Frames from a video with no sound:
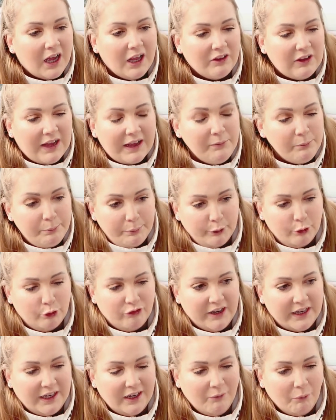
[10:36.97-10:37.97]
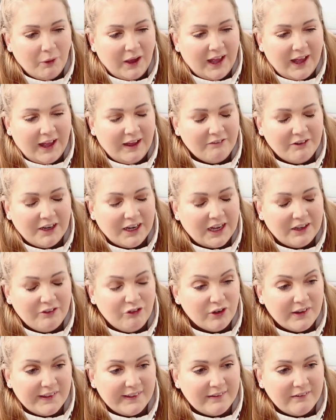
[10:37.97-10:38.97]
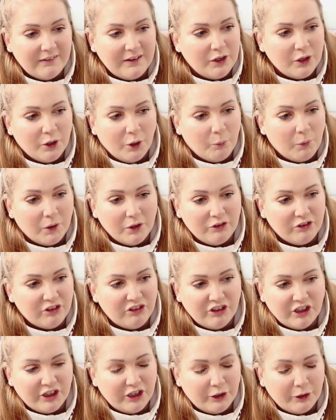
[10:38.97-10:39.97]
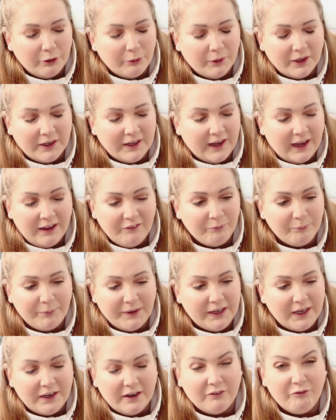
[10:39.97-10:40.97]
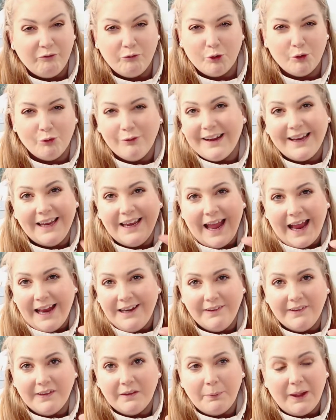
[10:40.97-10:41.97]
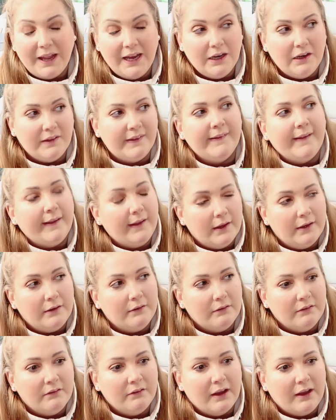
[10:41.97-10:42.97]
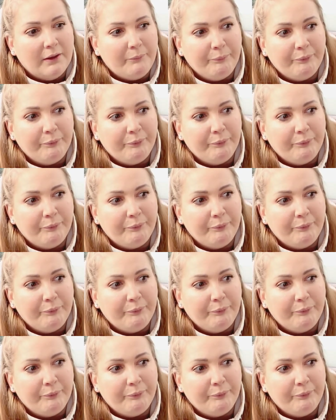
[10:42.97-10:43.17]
I hadn't booked anywhere, and I just didn't know what to do, and I haven't been in a great headspace, and